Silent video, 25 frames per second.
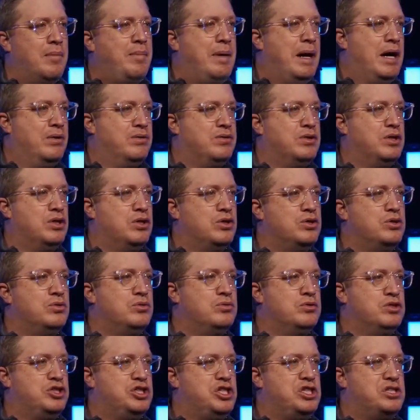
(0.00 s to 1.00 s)
about
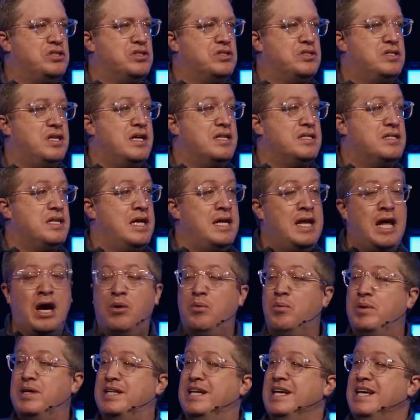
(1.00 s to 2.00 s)
who Jesus is. And
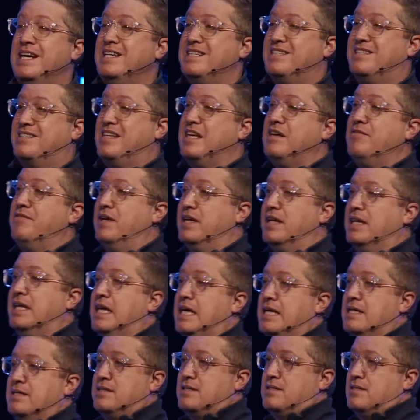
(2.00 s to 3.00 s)
now when Stephen
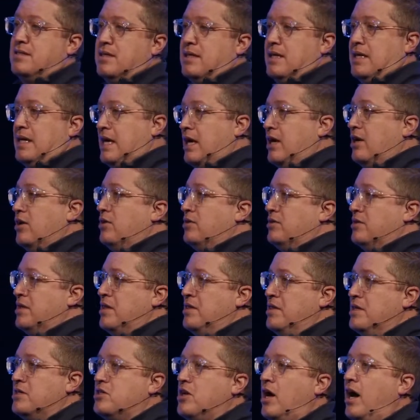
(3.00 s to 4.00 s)
gets killed,
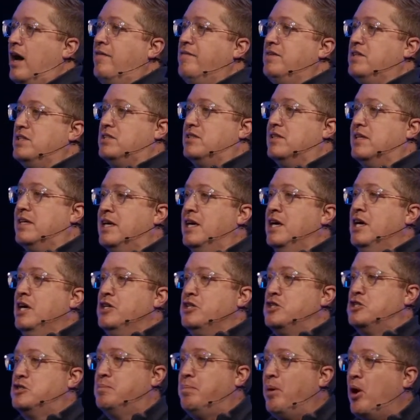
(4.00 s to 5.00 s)
this obviously
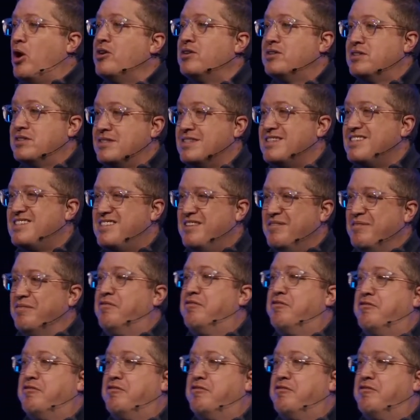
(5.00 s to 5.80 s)
sparks some